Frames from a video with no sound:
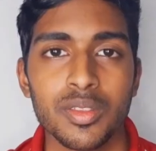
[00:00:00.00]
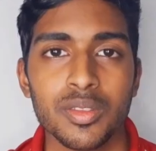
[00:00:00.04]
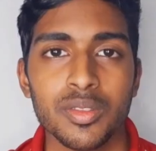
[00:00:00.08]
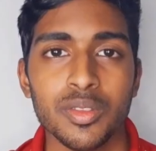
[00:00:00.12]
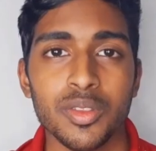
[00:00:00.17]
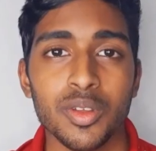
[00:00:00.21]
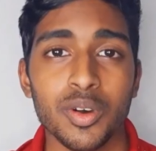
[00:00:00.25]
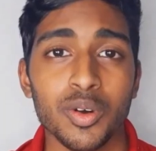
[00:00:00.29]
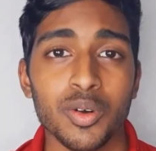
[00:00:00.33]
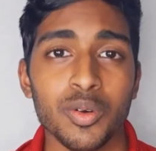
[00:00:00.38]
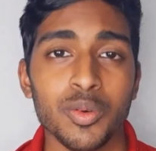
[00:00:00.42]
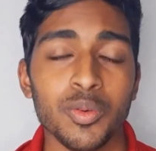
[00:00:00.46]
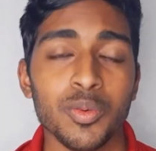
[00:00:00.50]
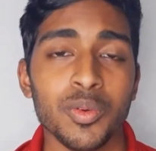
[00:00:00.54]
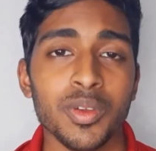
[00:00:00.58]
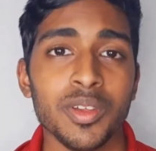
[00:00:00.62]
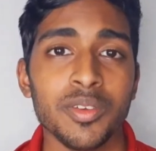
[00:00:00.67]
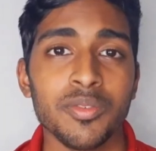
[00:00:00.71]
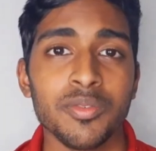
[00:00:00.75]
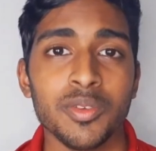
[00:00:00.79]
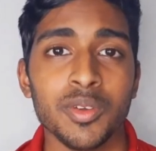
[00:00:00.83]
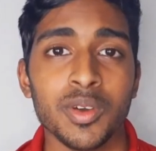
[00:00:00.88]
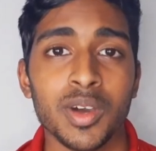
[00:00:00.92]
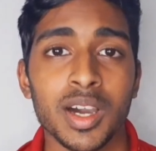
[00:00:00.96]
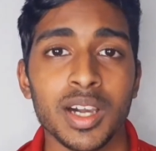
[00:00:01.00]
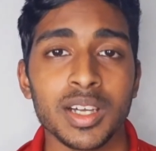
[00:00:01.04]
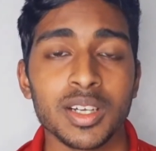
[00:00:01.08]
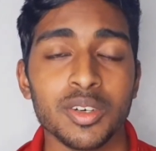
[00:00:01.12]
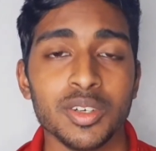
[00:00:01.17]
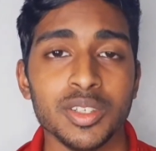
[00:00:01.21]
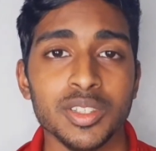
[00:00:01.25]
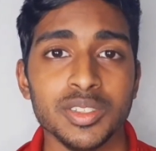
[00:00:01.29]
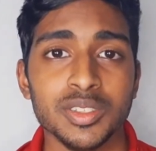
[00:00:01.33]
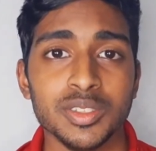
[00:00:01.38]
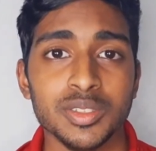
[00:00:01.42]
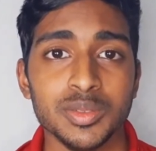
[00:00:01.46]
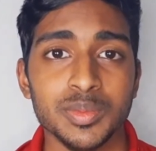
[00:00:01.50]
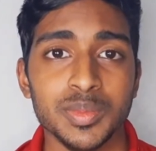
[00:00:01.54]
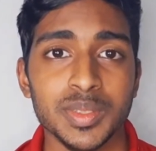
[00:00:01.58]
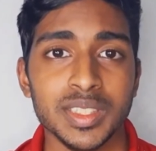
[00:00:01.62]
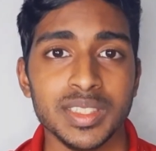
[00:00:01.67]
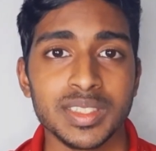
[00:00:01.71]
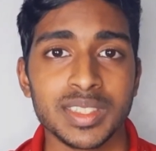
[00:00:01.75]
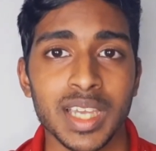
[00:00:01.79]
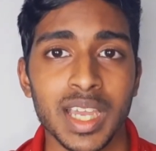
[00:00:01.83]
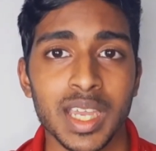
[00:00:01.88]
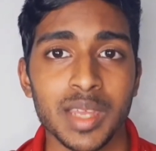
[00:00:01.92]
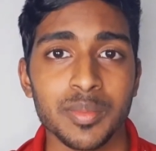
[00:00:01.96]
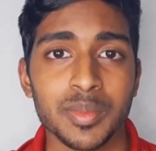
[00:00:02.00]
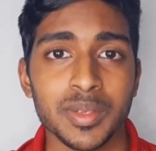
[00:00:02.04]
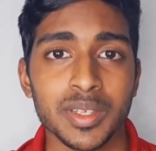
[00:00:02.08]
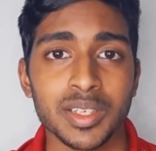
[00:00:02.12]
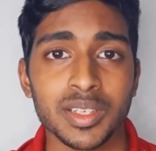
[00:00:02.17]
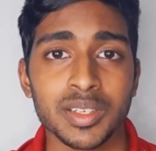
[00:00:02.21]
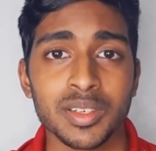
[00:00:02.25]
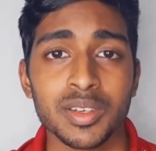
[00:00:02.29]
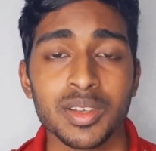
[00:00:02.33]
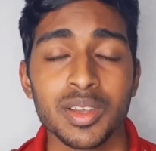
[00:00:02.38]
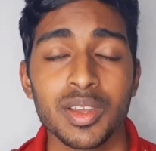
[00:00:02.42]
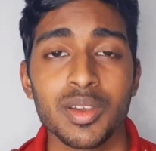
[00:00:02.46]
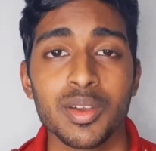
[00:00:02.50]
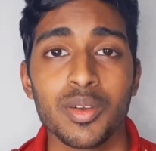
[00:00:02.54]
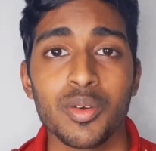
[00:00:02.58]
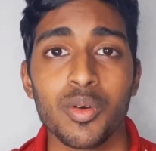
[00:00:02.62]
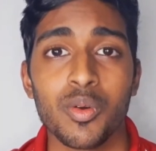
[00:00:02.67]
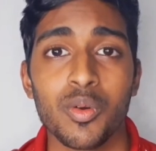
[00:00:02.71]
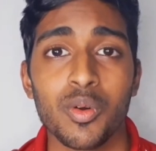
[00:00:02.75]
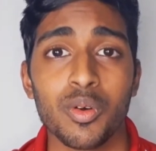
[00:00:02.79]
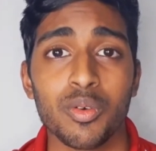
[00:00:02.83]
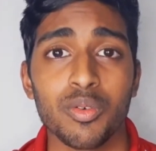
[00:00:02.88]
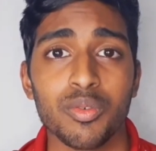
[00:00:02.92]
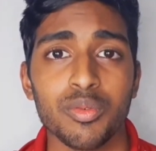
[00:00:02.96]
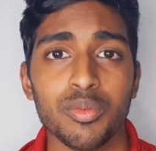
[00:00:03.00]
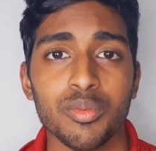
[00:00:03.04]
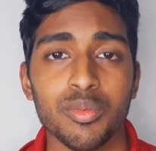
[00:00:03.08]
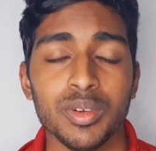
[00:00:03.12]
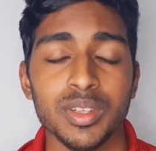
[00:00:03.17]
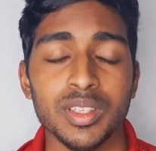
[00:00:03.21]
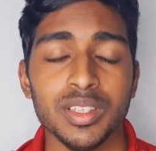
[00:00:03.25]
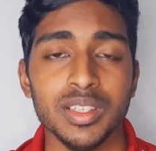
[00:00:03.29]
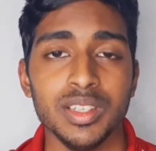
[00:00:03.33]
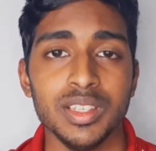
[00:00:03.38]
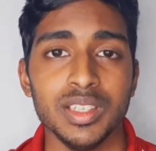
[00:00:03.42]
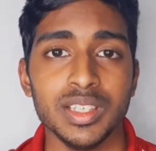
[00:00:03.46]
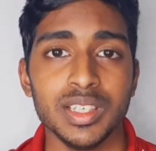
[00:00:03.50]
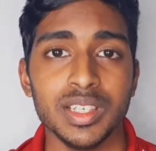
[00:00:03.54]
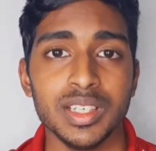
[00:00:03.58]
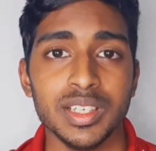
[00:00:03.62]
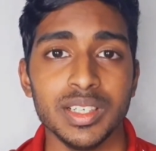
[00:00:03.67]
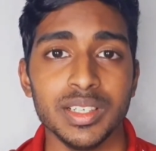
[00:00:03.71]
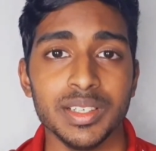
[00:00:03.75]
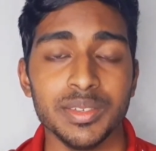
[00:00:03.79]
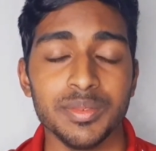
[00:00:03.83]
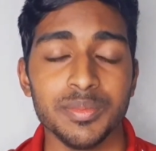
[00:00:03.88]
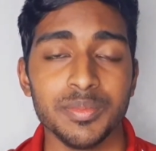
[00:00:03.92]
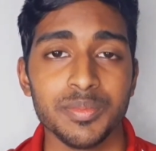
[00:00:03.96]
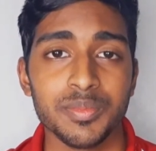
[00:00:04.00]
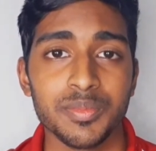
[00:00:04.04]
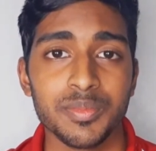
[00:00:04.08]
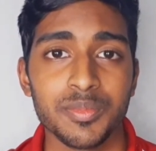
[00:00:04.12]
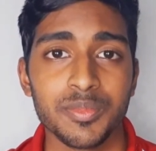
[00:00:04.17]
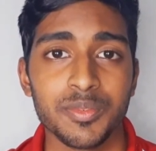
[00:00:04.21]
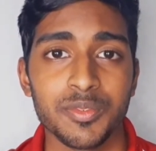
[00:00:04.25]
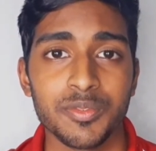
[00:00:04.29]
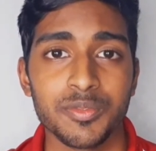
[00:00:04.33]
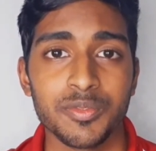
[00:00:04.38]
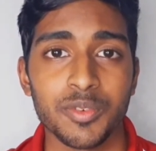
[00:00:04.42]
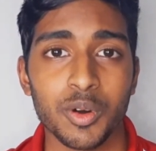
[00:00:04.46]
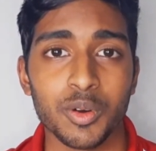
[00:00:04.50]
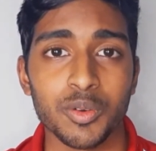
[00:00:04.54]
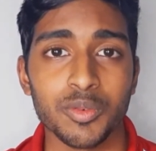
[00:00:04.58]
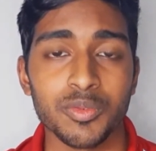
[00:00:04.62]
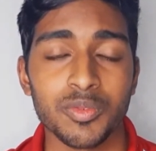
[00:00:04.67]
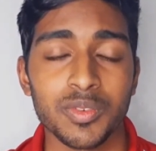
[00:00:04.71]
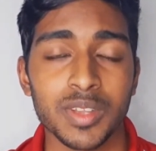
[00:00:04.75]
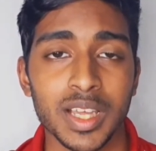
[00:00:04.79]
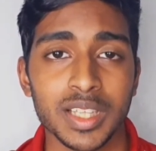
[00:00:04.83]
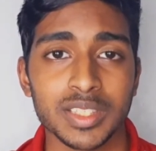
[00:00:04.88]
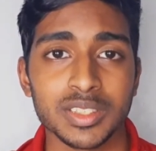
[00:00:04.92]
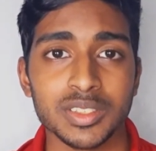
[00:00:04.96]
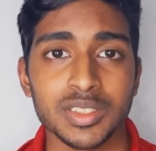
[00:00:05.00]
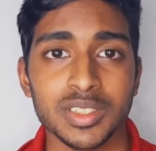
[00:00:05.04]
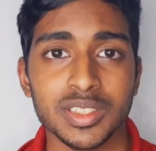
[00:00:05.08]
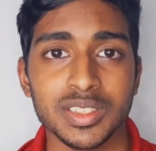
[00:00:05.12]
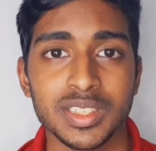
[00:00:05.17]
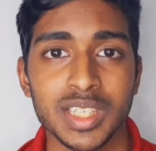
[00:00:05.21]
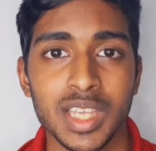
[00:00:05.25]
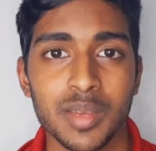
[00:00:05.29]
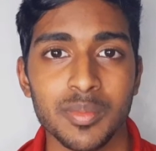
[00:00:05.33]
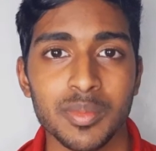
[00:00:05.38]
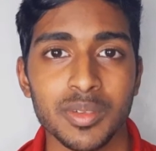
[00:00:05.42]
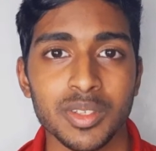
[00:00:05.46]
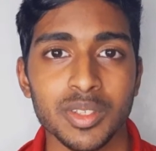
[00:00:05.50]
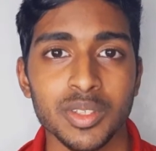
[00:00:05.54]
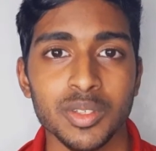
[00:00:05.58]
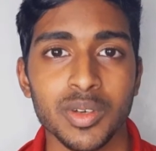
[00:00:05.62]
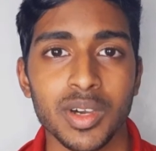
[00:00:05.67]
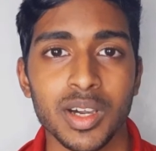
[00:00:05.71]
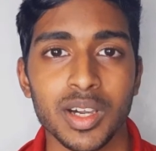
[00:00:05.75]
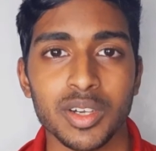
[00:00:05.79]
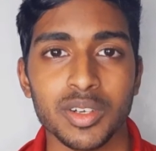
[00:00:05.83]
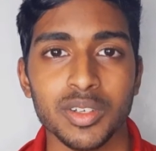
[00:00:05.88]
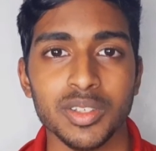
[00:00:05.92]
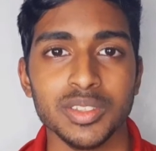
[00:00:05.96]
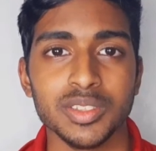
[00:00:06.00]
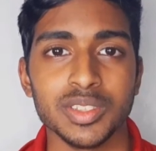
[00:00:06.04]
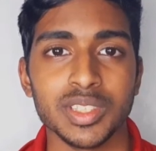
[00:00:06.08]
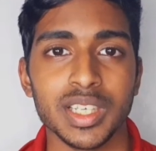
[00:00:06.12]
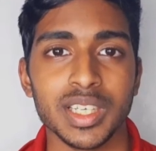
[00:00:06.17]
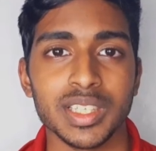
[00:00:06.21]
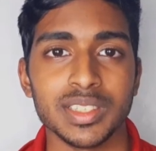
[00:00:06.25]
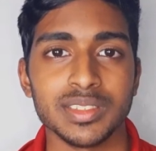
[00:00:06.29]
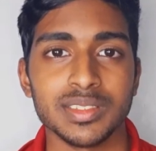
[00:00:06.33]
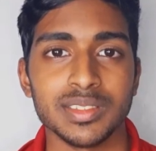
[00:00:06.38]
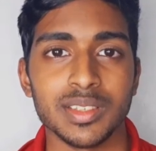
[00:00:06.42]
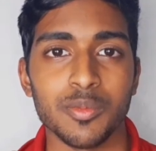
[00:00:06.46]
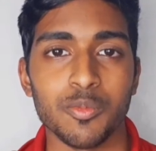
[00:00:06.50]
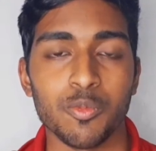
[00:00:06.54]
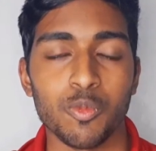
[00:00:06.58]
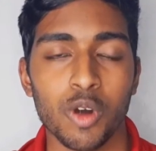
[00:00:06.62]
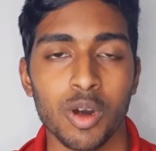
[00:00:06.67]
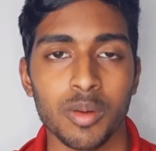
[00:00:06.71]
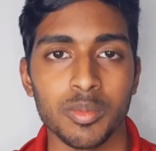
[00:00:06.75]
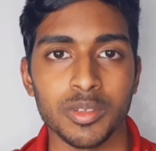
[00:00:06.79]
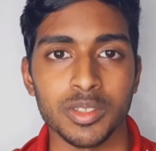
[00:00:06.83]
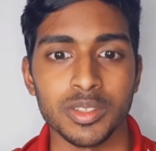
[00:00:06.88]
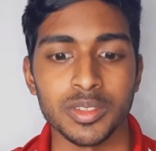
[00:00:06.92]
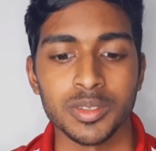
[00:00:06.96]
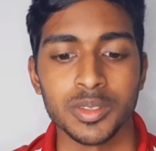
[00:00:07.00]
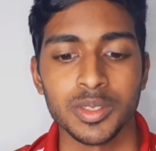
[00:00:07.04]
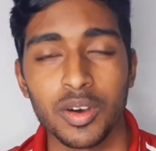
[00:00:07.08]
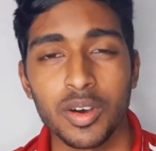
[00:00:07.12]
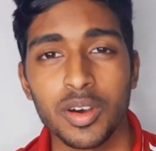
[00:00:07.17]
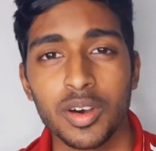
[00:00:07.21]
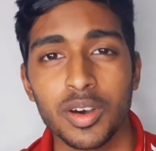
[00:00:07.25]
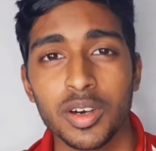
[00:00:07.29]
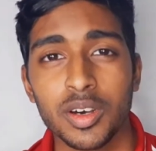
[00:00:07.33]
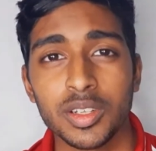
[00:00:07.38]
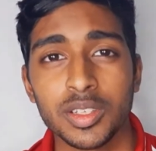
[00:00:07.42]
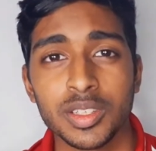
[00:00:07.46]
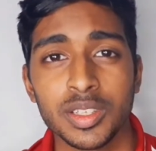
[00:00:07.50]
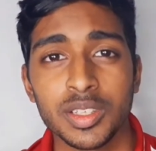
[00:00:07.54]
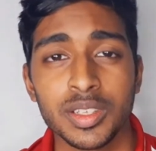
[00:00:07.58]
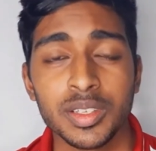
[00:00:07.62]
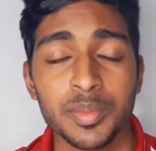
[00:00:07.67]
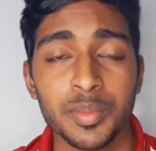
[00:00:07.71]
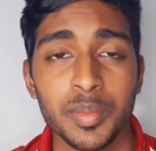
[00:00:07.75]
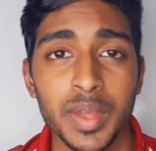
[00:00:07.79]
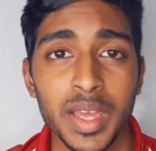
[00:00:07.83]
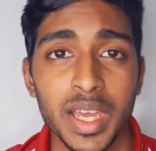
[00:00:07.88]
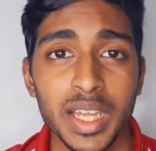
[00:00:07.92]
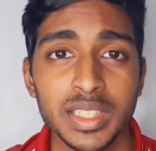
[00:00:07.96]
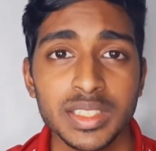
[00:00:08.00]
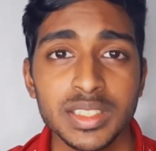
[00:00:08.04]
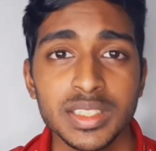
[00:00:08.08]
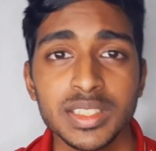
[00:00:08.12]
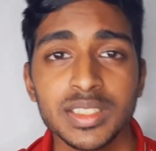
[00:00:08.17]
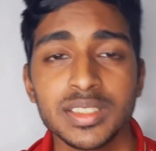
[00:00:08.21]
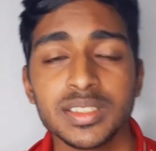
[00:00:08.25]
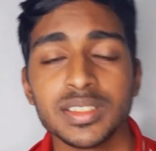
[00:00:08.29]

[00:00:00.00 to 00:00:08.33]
Though if you are going to be typing with the phone flat on a table, you are going to get some wobble. On the battery